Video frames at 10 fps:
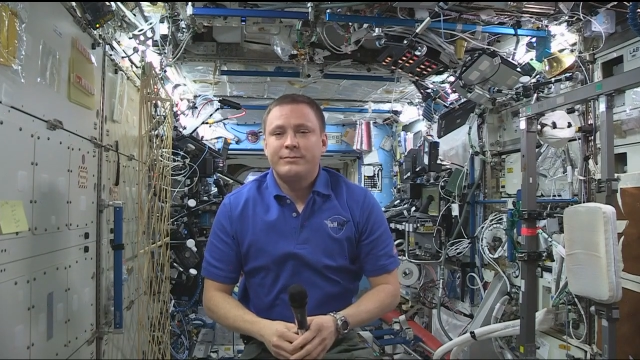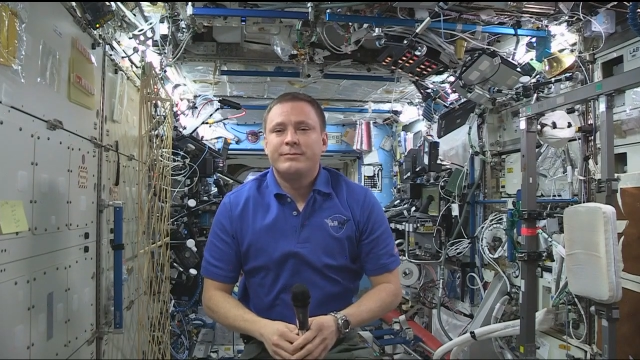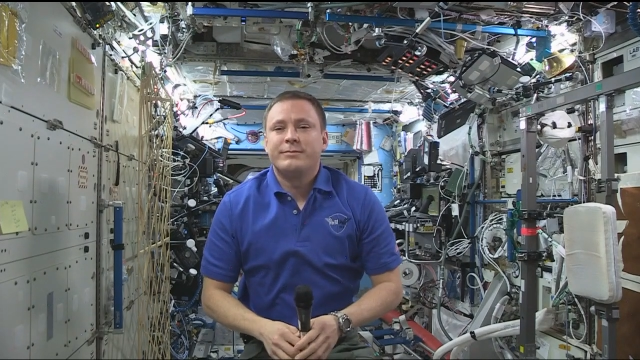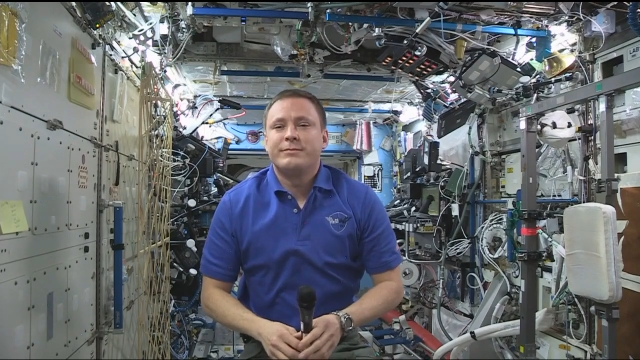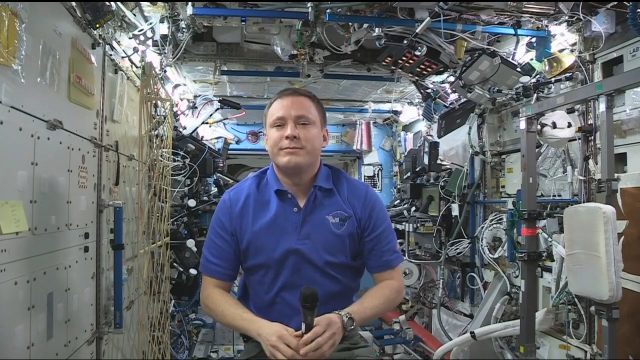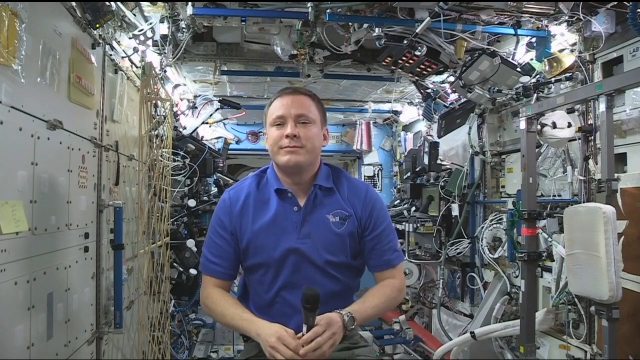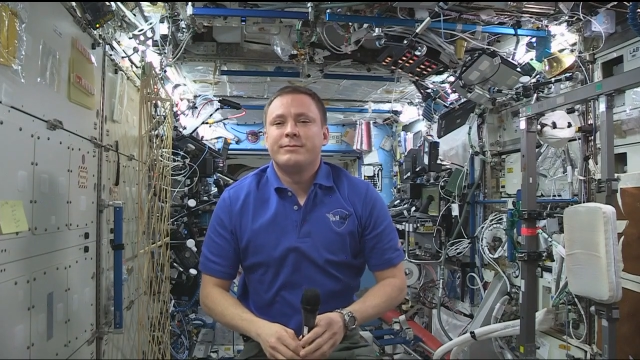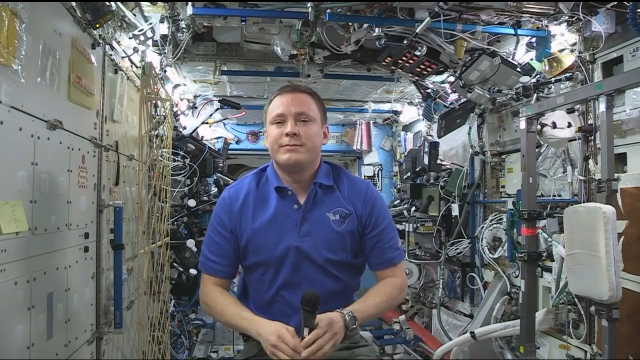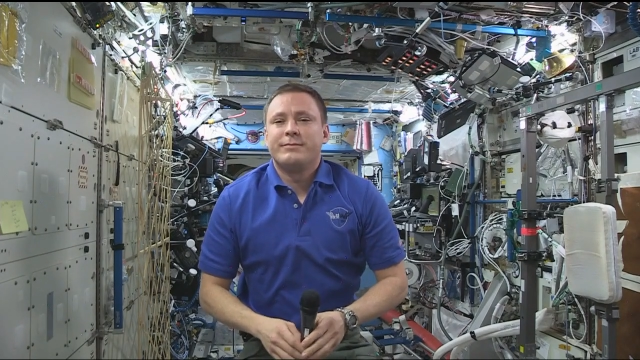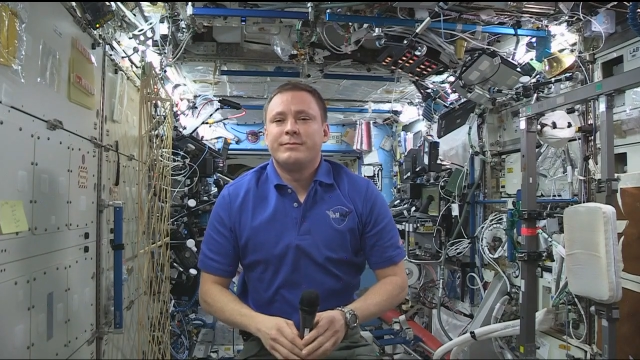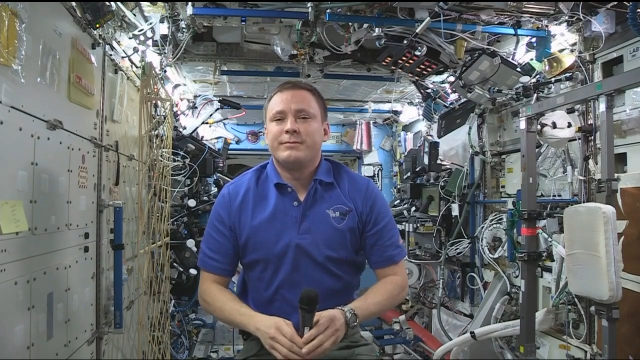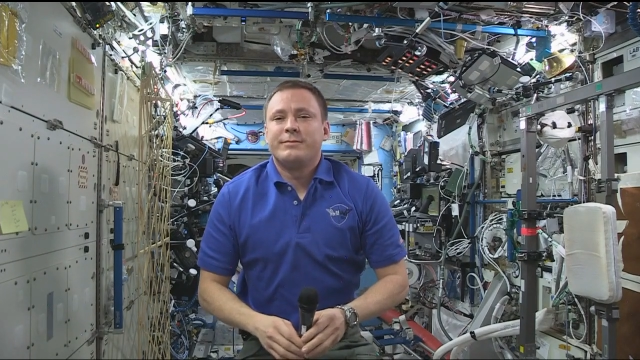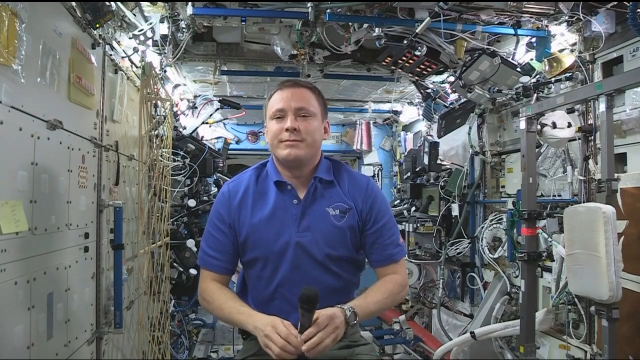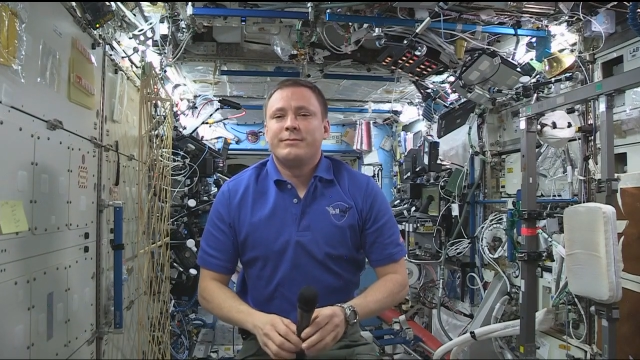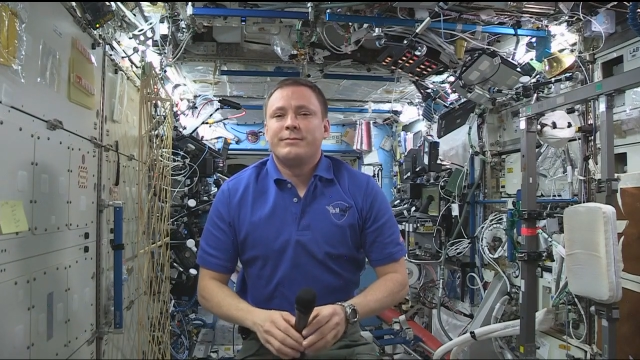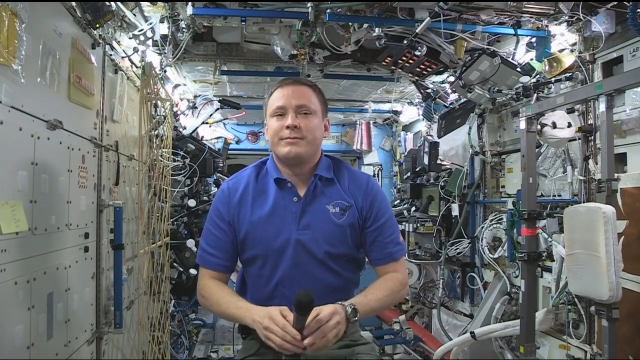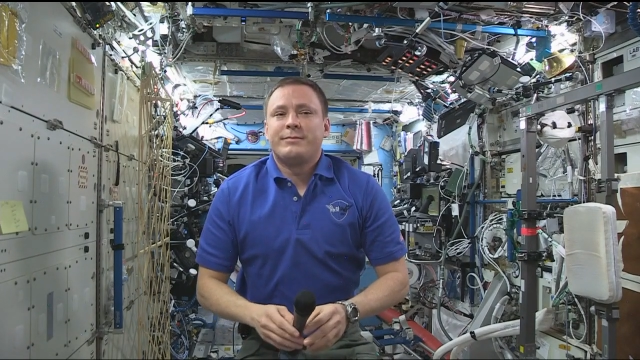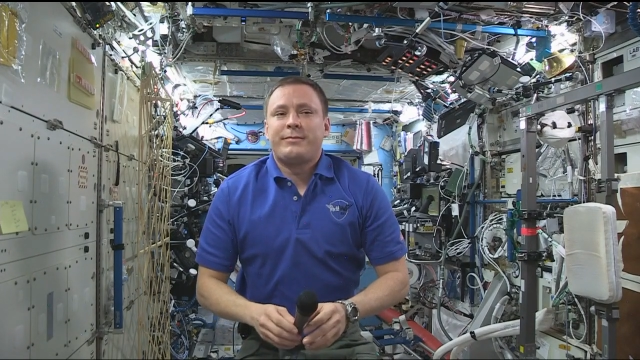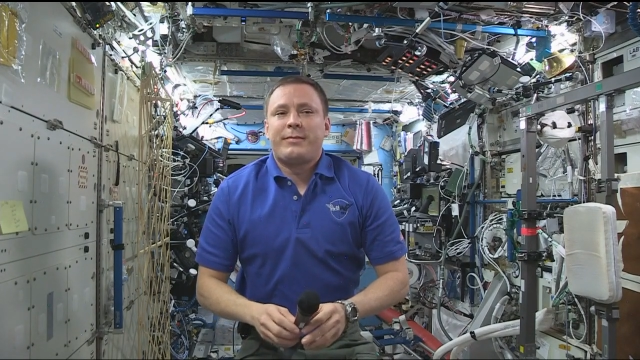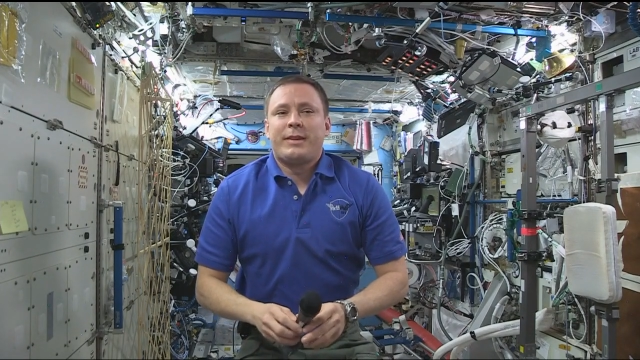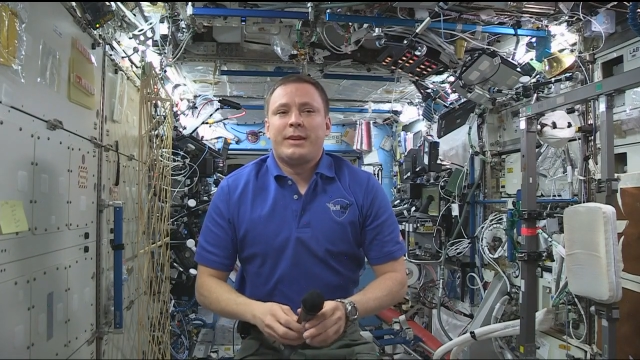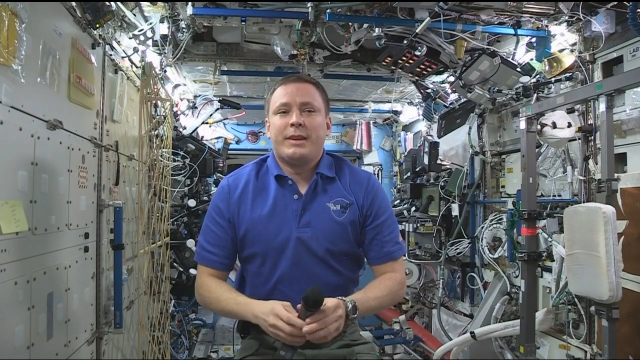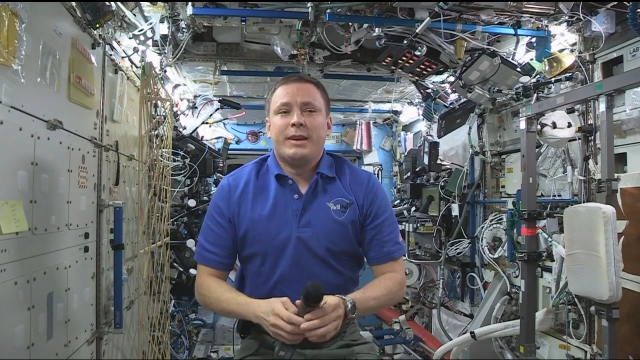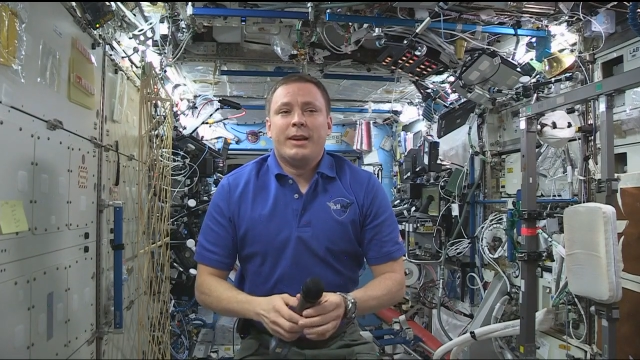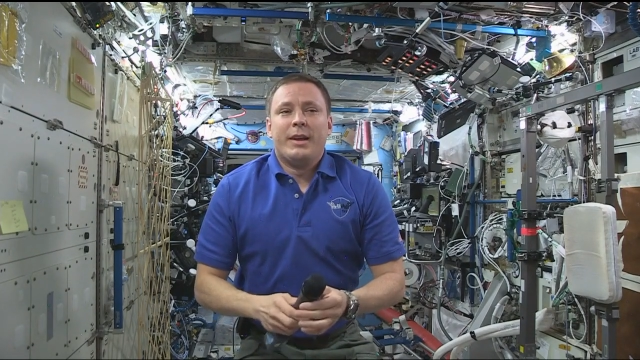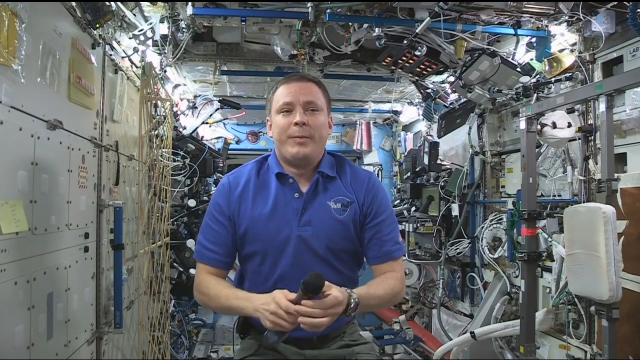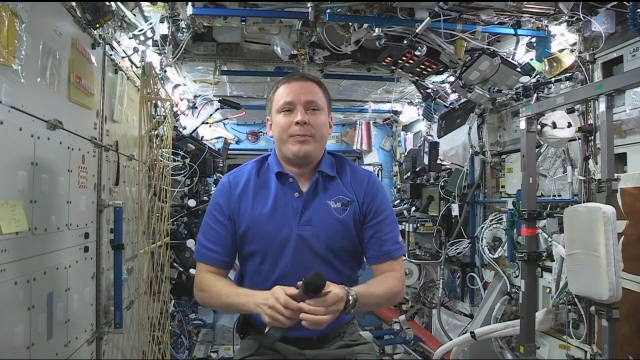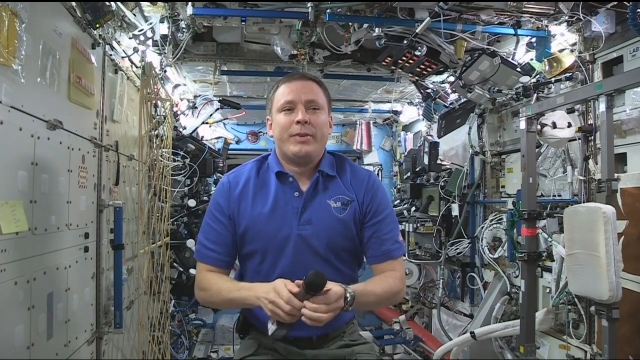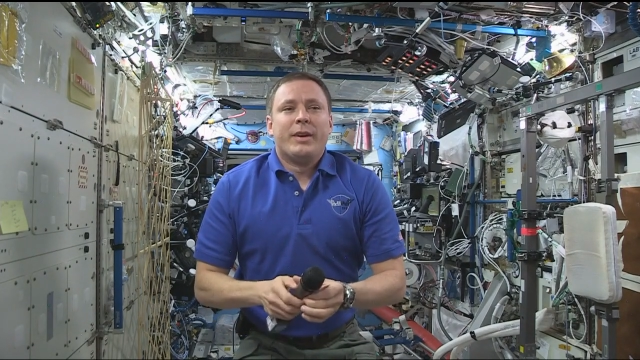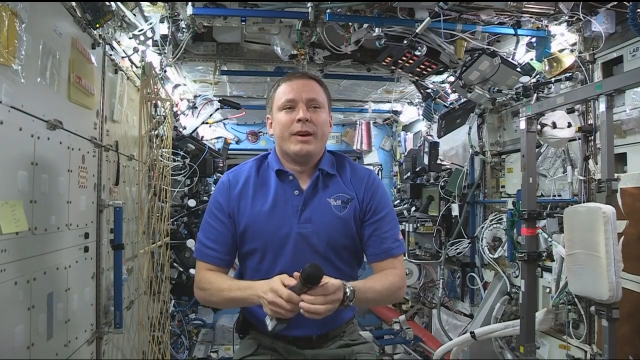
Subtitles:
(silence)